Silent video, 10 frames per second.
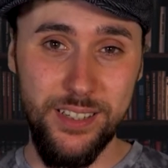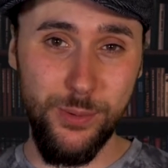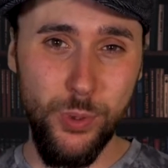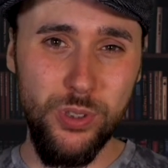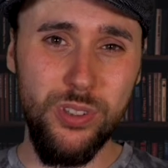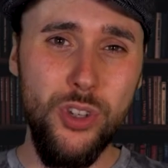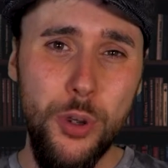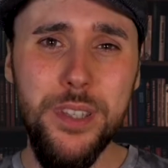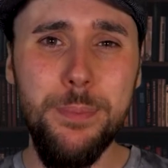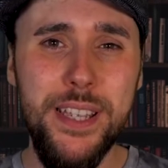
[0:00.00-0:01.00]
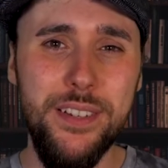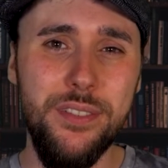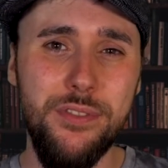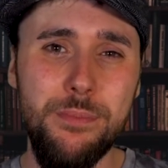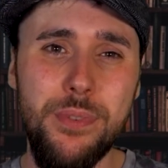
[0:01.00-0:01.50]
What stops me
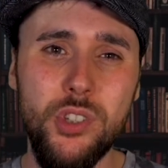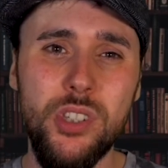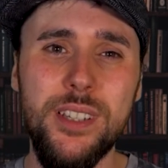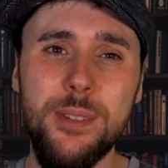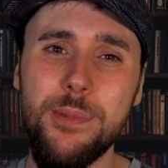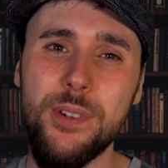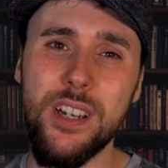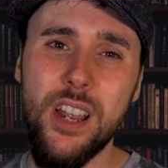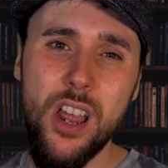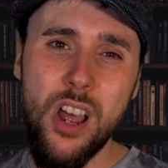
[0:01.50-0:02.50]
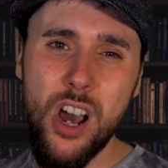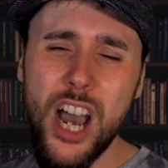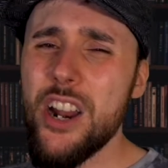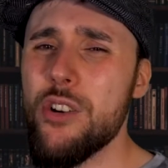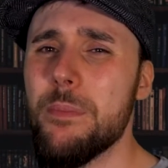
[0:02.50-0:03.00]
from pushing this book
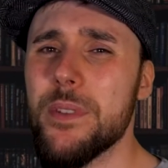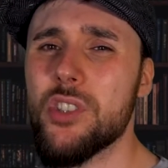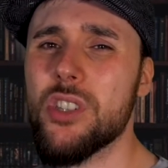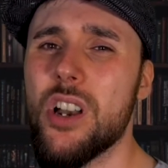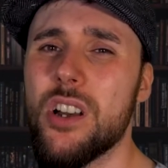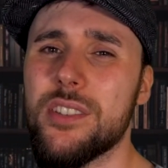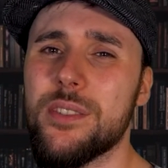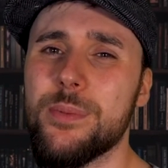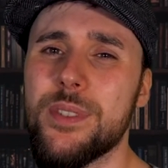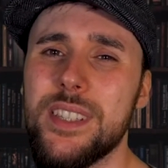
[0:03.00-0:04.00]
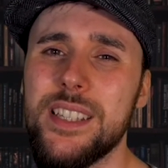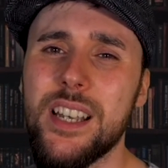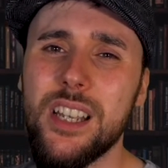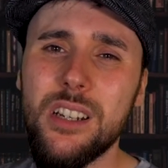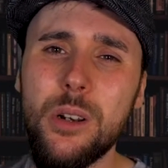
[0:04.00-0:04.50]
higher up the charts was the
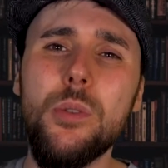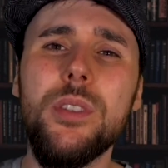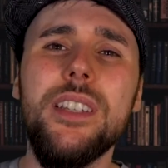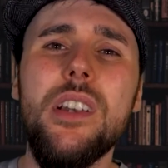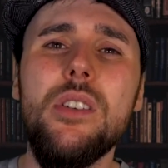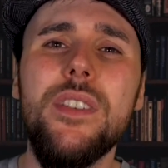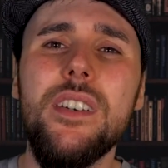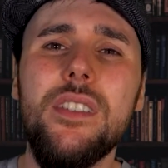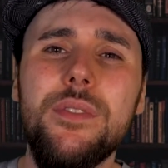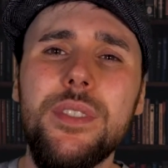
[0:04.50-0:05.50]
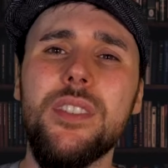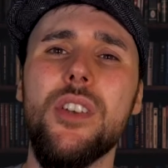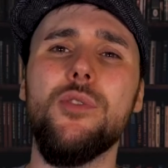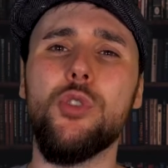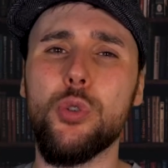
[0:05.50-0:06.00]
glossing over of
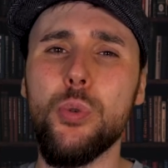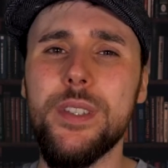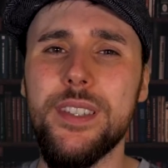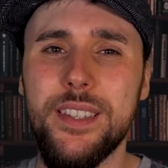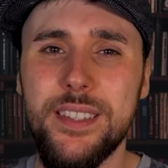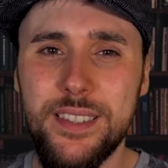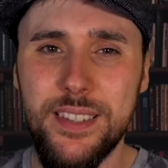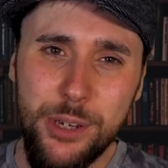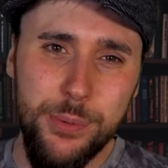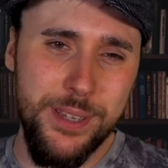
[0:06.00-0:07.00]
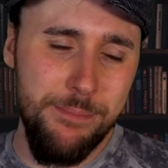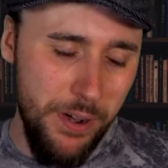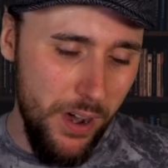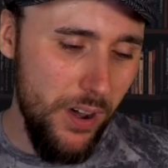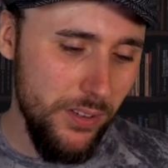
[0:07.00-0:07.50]
certain choices. It was in
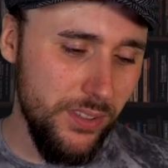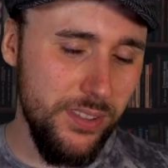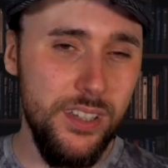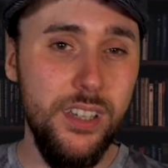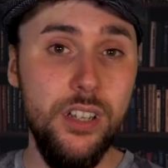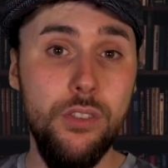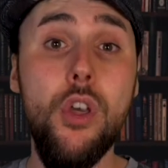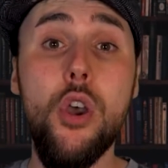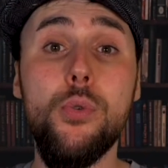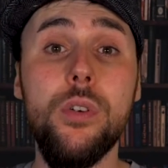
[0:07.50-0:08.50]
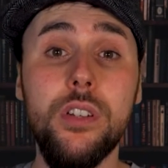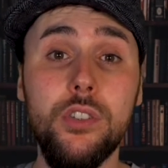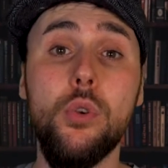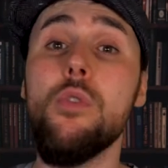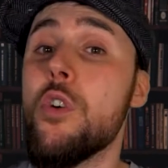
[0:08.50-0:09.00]
parts, no,
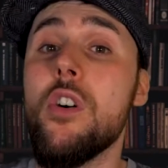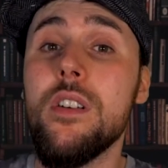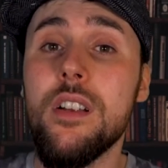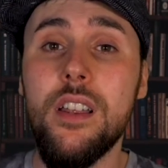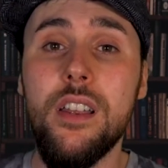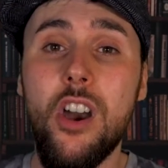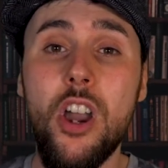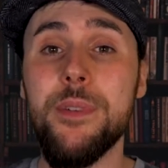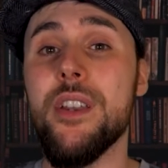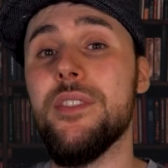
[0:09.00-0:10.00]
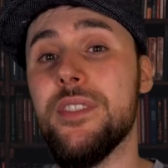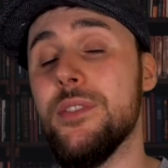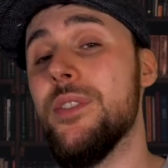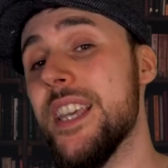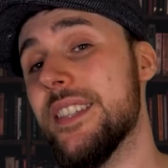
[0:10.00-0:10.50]
you're wrong, I'm going to
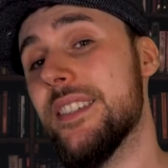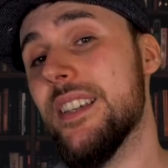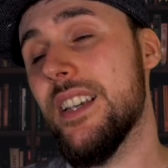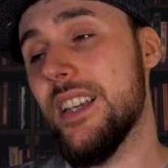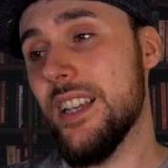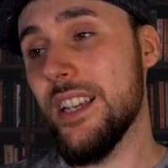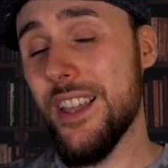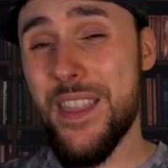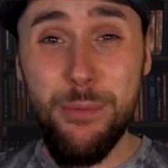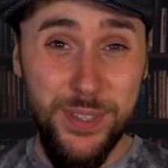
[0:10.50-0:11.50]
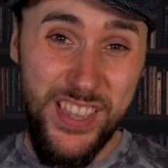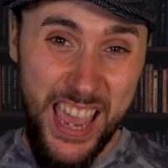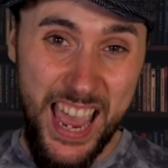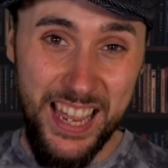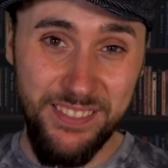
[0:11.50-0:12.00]
do this, and that was
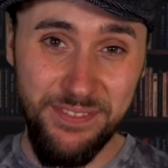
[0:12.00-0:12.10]
that.